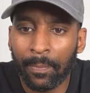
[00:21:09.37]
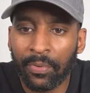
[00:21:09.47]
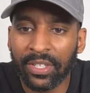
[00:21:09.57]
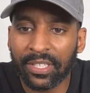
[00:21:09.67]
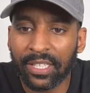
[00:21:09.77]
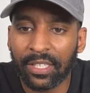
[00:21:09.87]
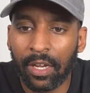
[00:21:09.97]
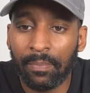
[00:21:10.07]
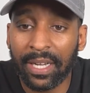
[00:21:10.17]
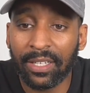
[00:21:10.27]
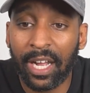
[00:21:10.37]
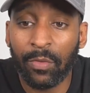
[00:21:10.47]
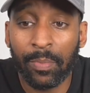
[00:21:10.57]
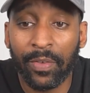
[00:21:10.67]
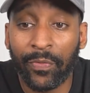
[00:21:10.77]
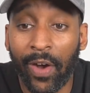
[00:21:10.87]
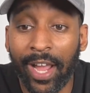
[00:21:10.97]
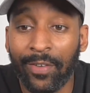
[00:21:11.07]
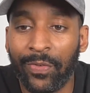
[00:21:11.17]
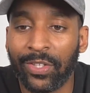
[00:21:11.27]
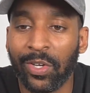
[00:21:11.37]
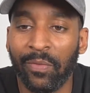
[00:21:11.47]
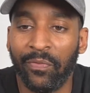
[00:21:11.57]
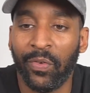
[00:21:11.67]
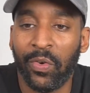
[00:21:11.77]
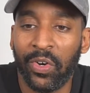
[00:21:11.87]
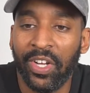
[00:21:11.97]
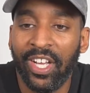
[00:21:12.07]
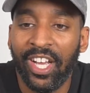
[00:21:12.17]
Prince says Man United will be fighting for top 4